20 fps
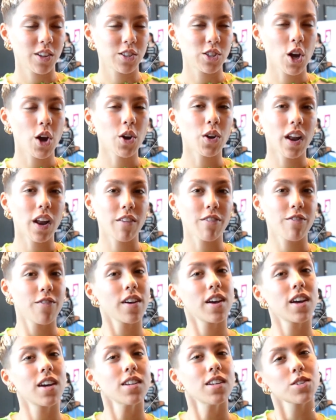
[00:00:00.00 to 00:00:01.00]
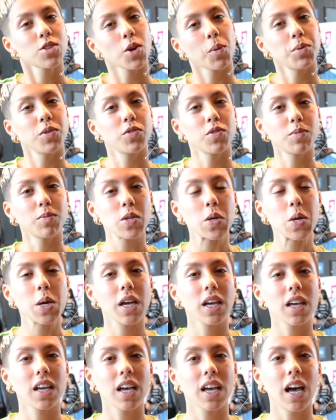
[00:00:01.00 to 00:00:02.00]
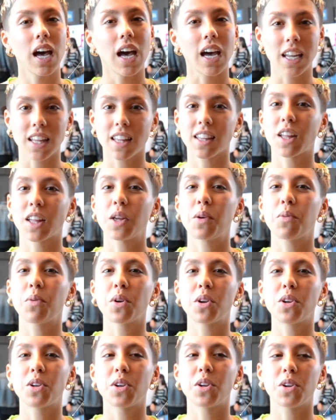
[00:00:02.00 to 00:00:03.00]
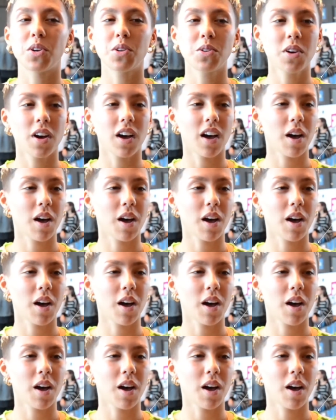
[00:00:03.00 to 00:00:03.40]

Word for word: don't let fear stop you from doing anything that you want to do.